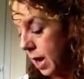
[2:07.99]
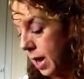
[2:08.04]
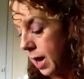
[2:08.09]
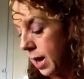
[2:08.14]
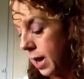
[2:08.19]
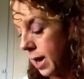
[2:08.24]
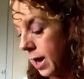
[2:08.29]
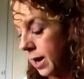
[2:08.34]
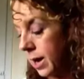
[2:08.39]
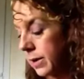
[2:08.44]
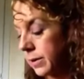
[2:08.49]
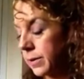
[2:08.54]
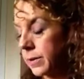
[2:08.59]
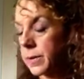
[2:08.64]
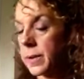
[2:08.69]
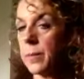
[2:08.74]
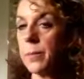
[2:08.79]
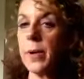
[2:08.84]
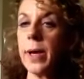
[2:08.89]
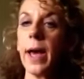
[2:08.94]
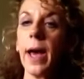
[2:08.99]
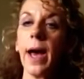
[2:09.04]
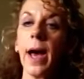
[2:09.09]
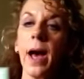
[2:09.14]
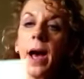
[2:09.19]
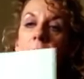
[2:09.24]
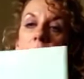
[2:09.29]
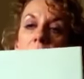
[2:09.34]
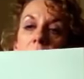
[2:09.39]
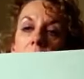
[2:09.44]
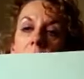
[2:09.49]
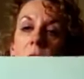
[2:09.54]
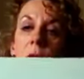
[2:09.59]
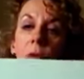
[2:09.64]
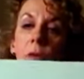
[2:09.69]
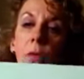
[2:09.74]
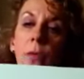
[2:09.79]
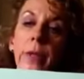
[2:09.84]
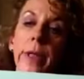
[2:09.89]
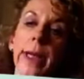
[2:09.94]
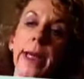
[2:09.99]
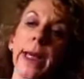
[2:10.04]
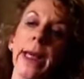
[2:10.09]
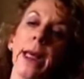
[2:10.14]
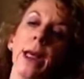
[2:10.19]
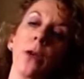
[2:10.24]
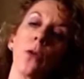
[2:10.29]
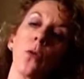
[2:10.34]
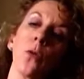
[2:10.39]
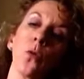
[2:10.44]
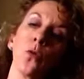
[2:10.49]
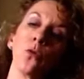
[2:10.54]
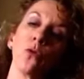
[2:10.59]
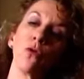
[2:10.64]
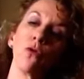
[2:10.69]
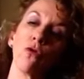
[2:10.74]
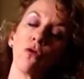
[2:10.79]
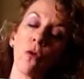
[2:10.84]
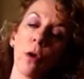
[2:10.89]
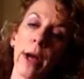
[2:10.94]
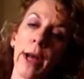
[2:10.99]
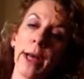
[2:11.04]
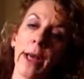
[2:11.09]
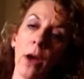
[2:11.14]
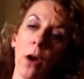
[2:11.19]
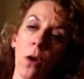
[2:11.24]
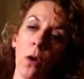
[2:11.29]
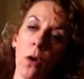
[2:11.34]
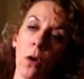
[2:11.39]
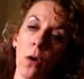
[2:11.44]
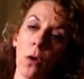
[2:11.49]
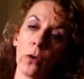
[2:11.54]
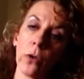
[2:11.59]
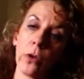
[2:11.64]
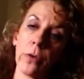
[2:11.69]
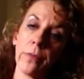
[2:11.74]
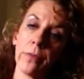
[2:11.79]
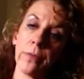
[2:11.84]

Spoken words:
And then we have another one here called try hard.